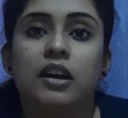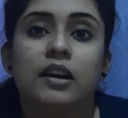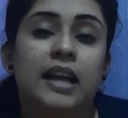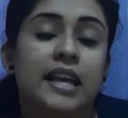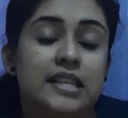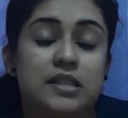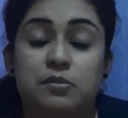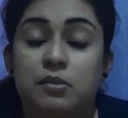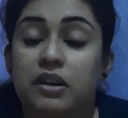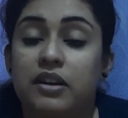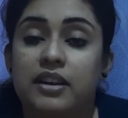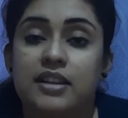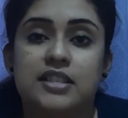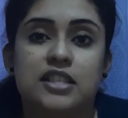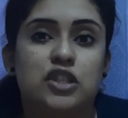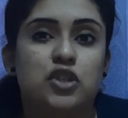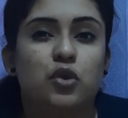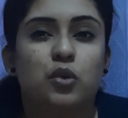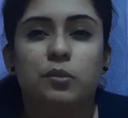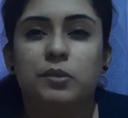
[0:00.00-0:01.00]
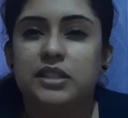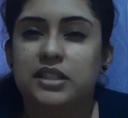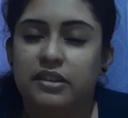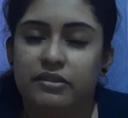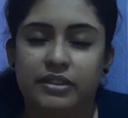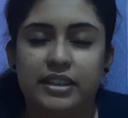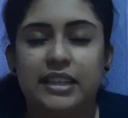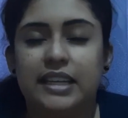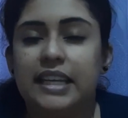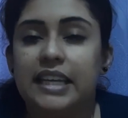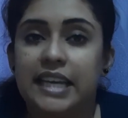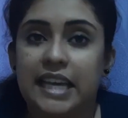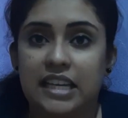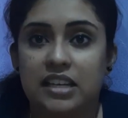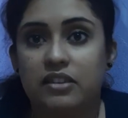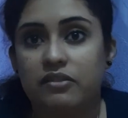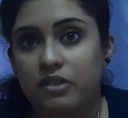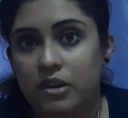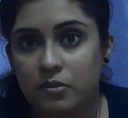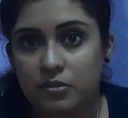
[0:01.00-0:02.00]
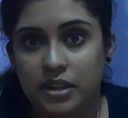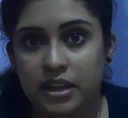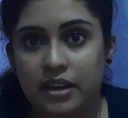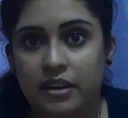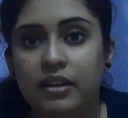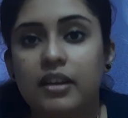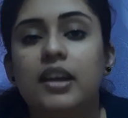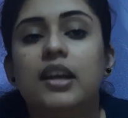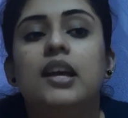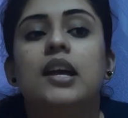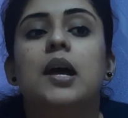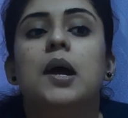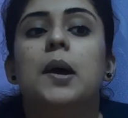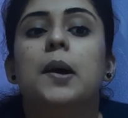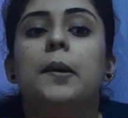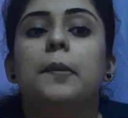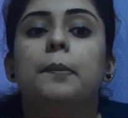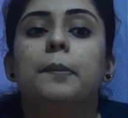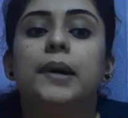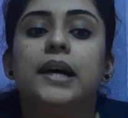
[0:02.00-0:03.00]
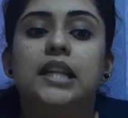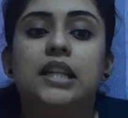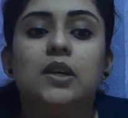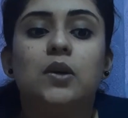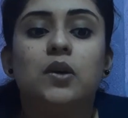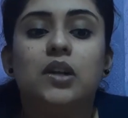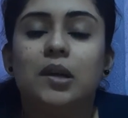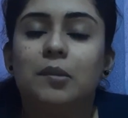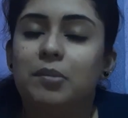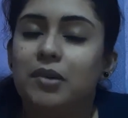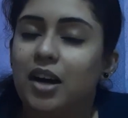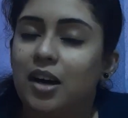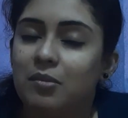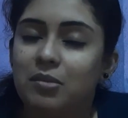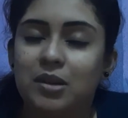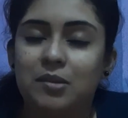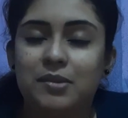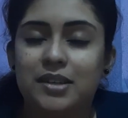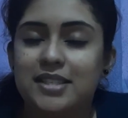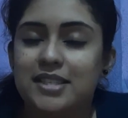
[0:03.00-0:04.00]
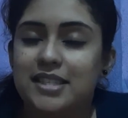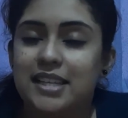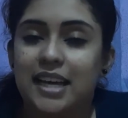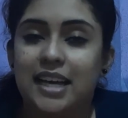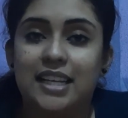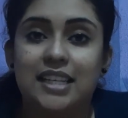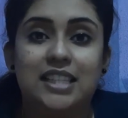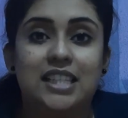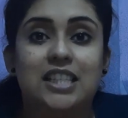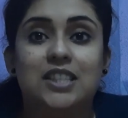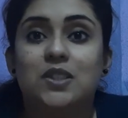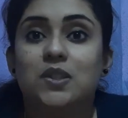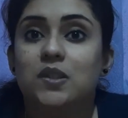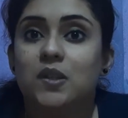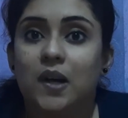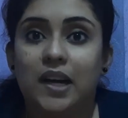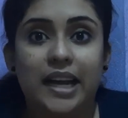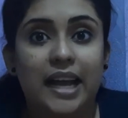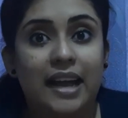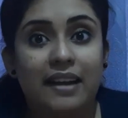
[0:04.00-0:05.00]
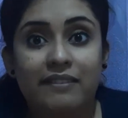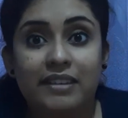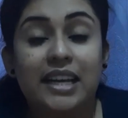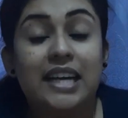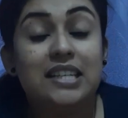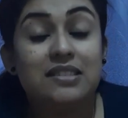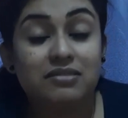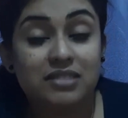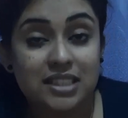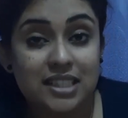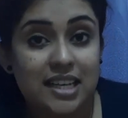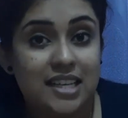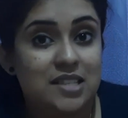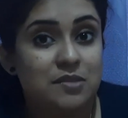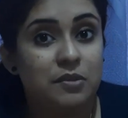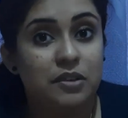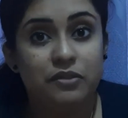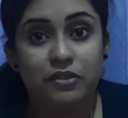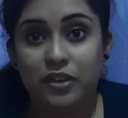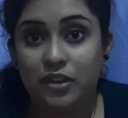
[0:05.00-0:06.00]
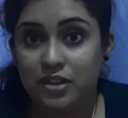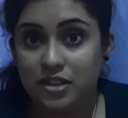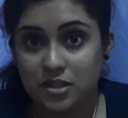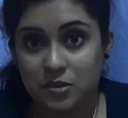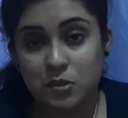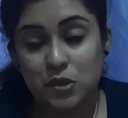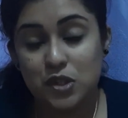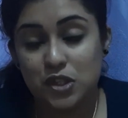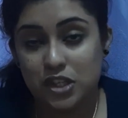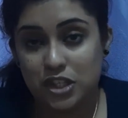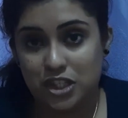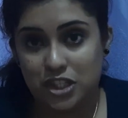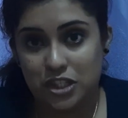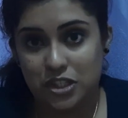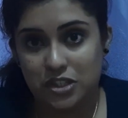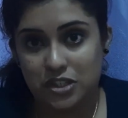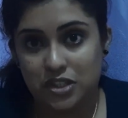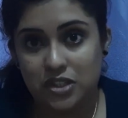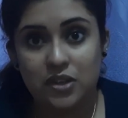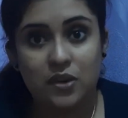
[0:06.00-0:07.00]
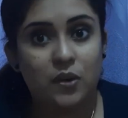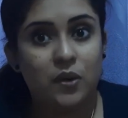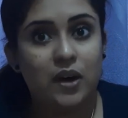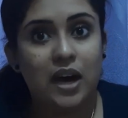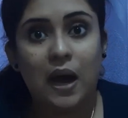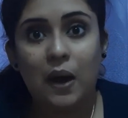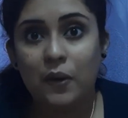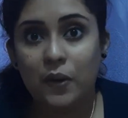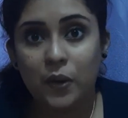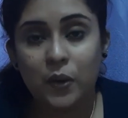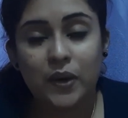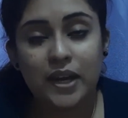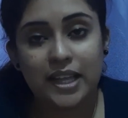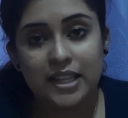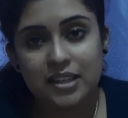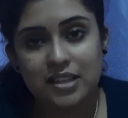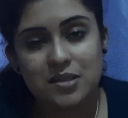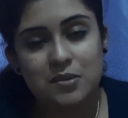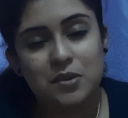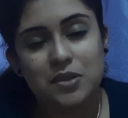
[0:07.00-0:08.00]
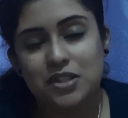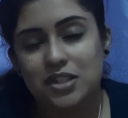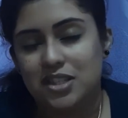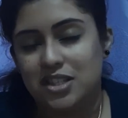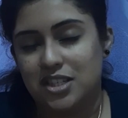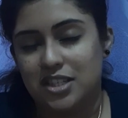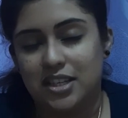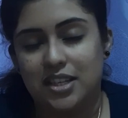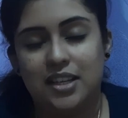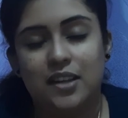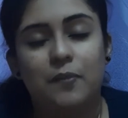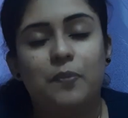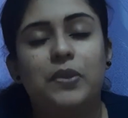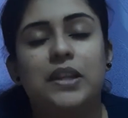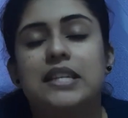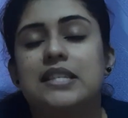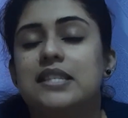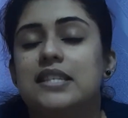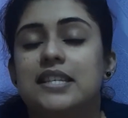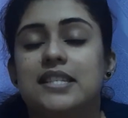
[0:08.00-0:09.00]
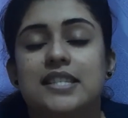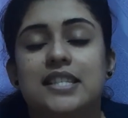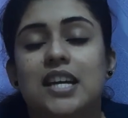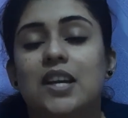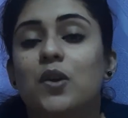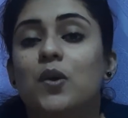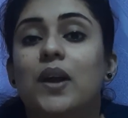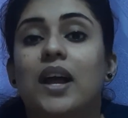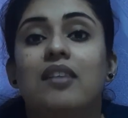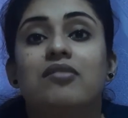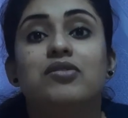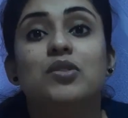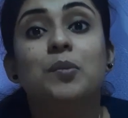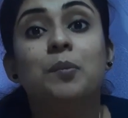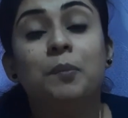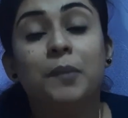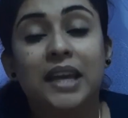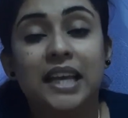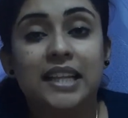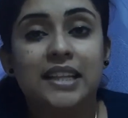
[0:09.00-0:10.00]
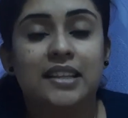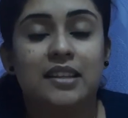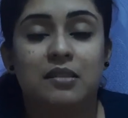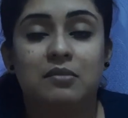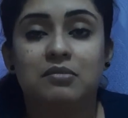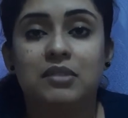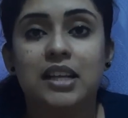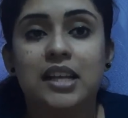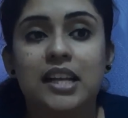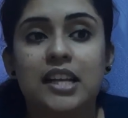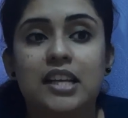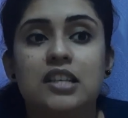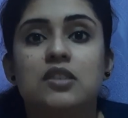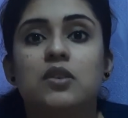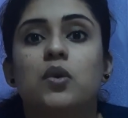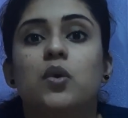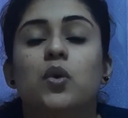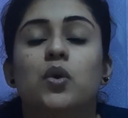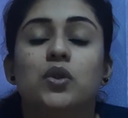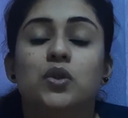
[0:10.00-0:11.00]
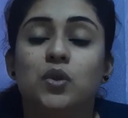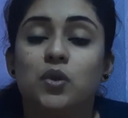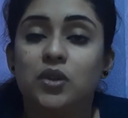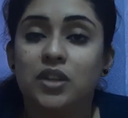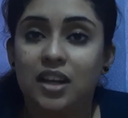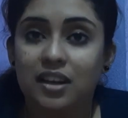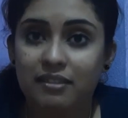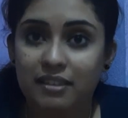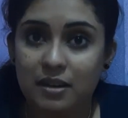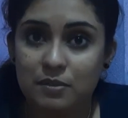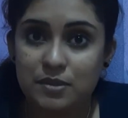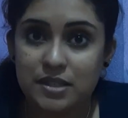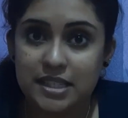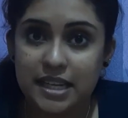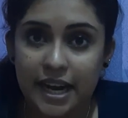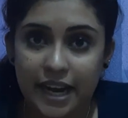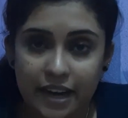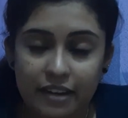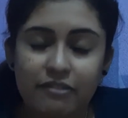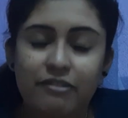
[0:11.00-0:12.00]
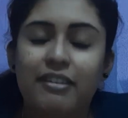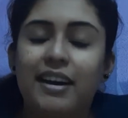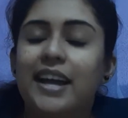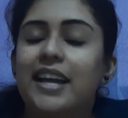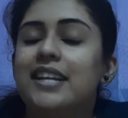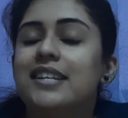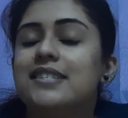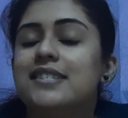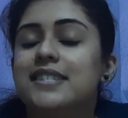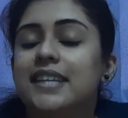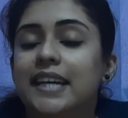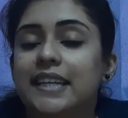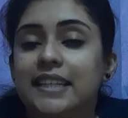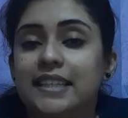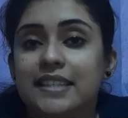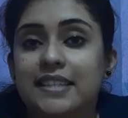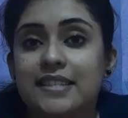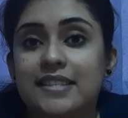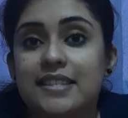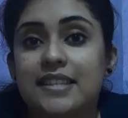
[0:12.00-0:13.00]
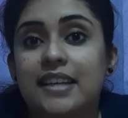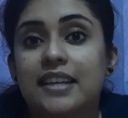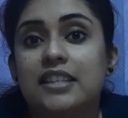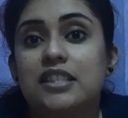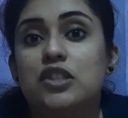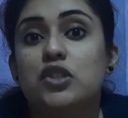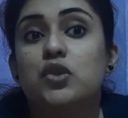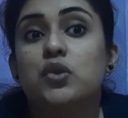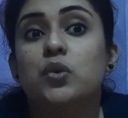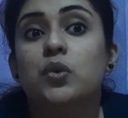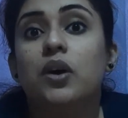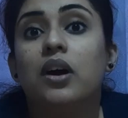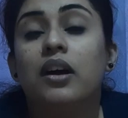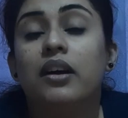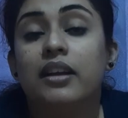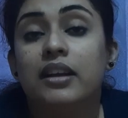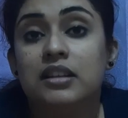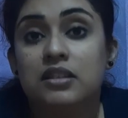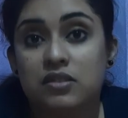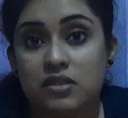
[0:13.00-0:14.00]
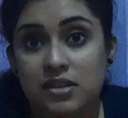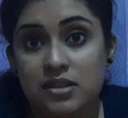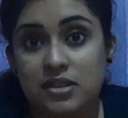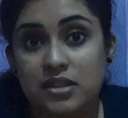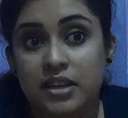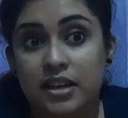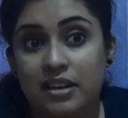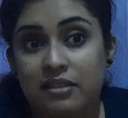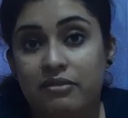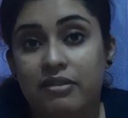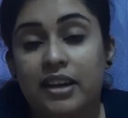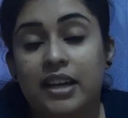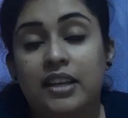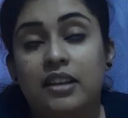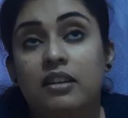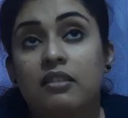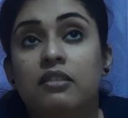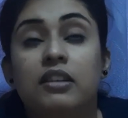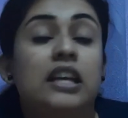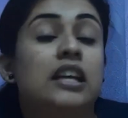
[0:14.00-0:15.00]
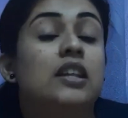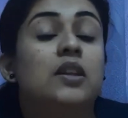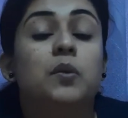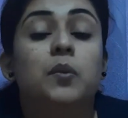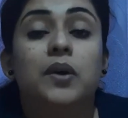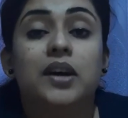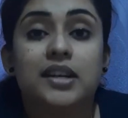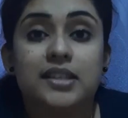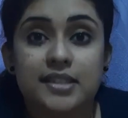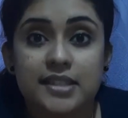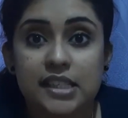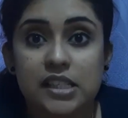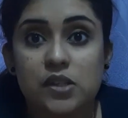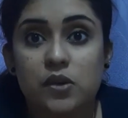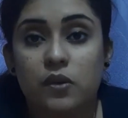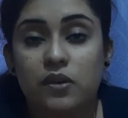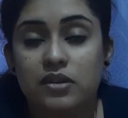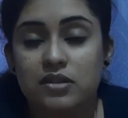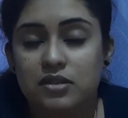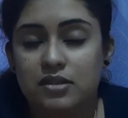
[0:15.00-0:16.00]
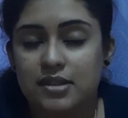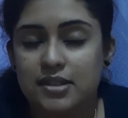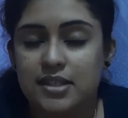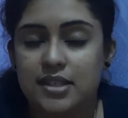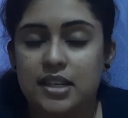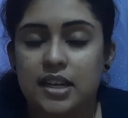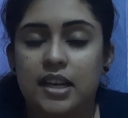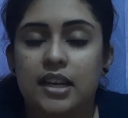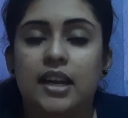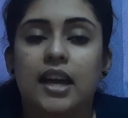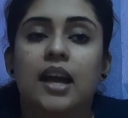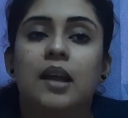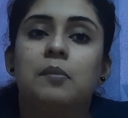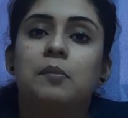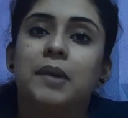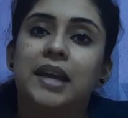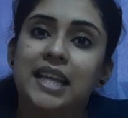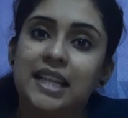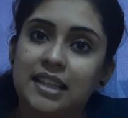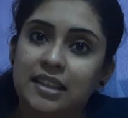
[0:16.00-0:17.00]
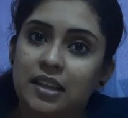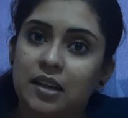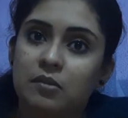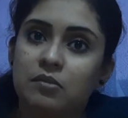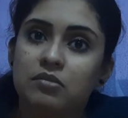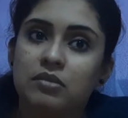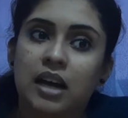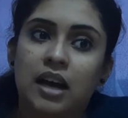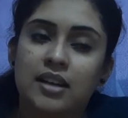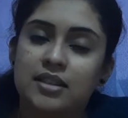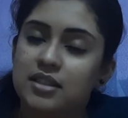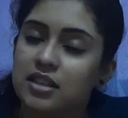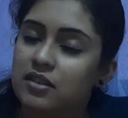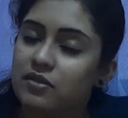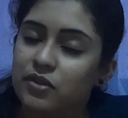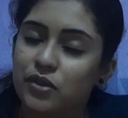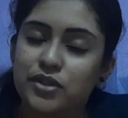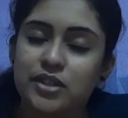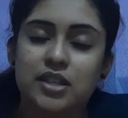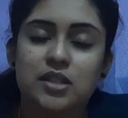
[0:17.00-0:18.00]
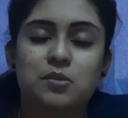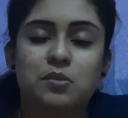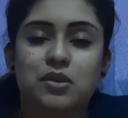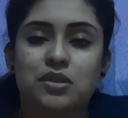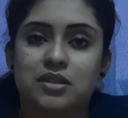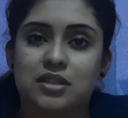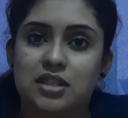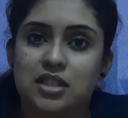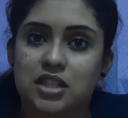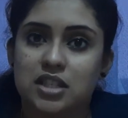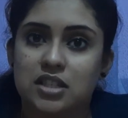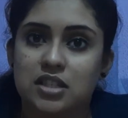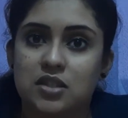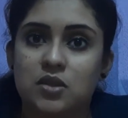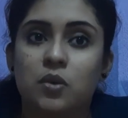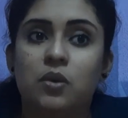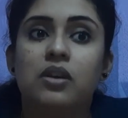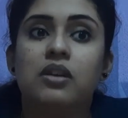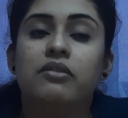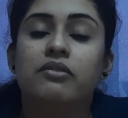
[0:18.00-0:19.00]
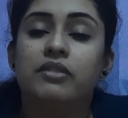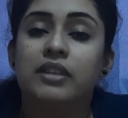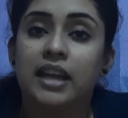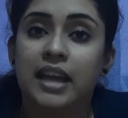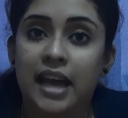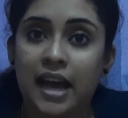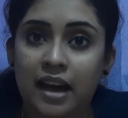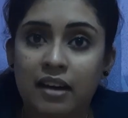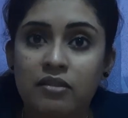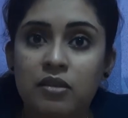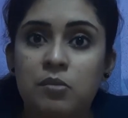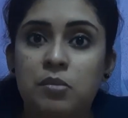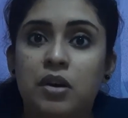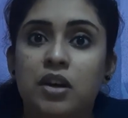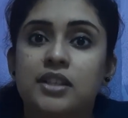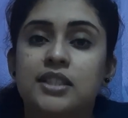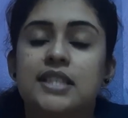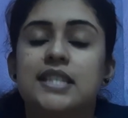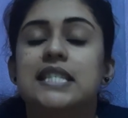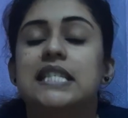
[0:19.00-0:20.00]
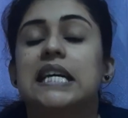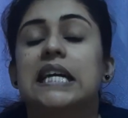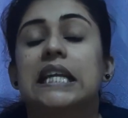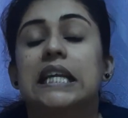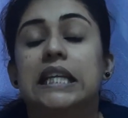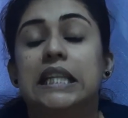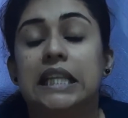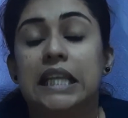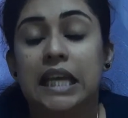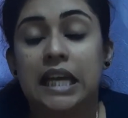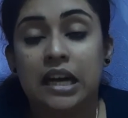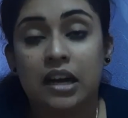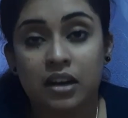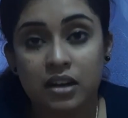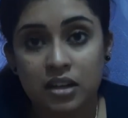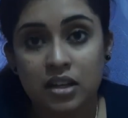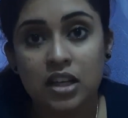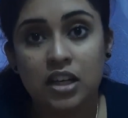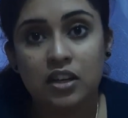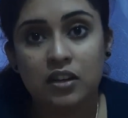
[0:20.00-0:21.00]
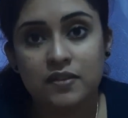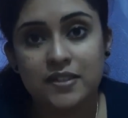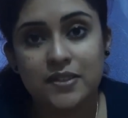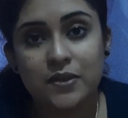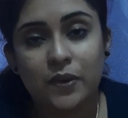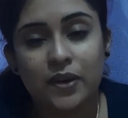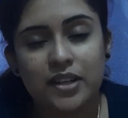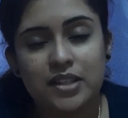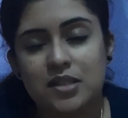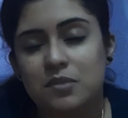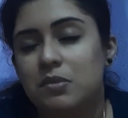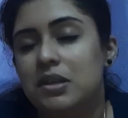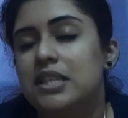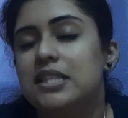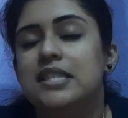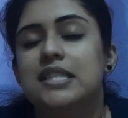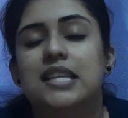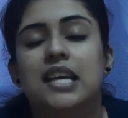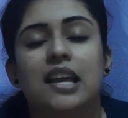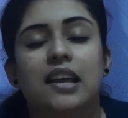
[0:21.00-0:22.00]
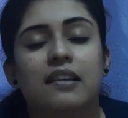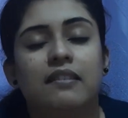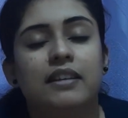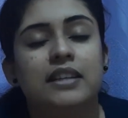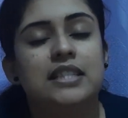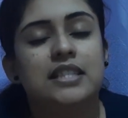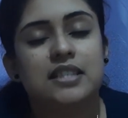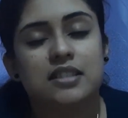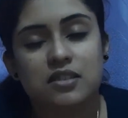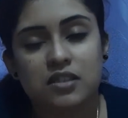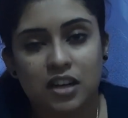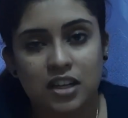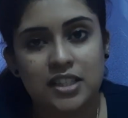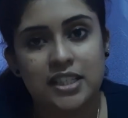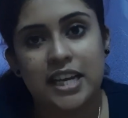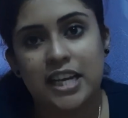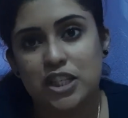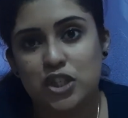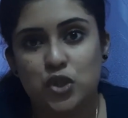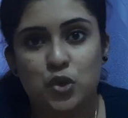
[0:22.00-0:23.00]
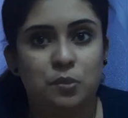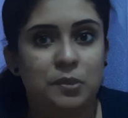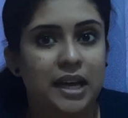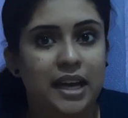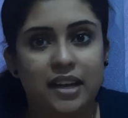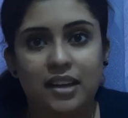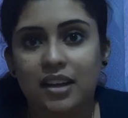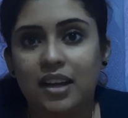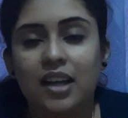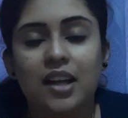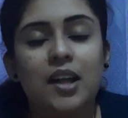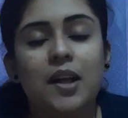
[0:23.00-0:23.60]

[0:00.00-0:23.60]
experience you will be definitely getting from there. But the only problem is that they do not have an advertisement for this position. So how do you get this position? It's just that you'll have to mail them. Go through their website, find scientists that you are interested in, find in the works that you're interested in, and mail them asking for such positions. So if they have a project and they are in need of students, means they will contact you back.